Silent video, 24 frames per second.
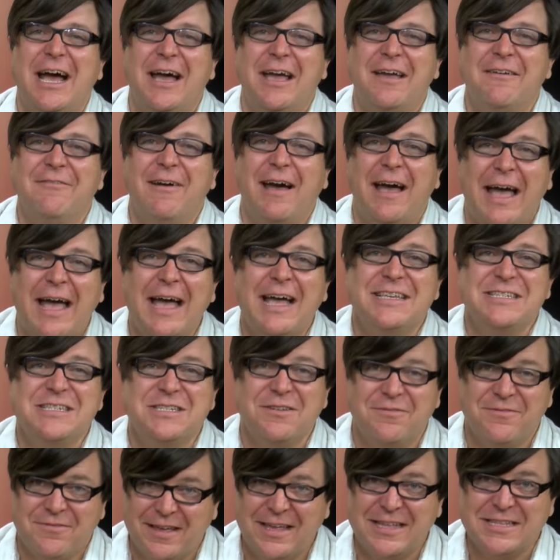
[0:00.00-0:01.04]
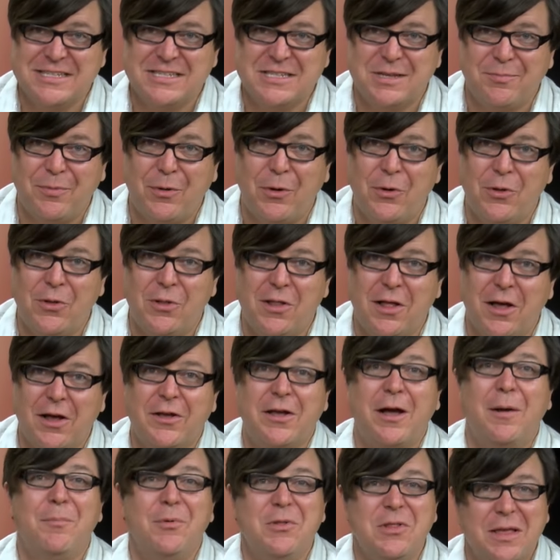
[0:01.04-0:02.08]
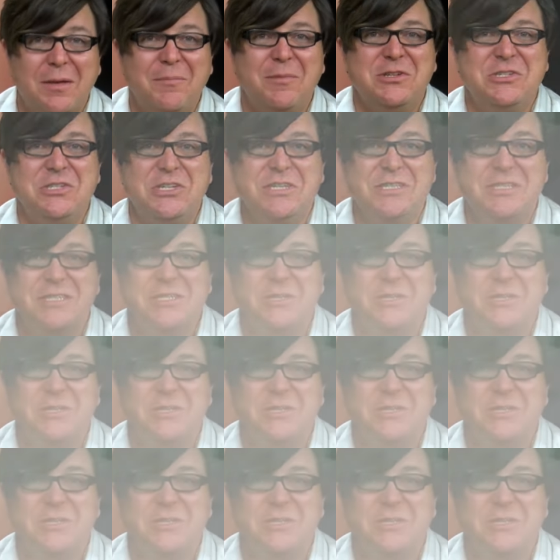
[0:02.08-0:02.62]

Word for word: I've asked Vince to pull a couple images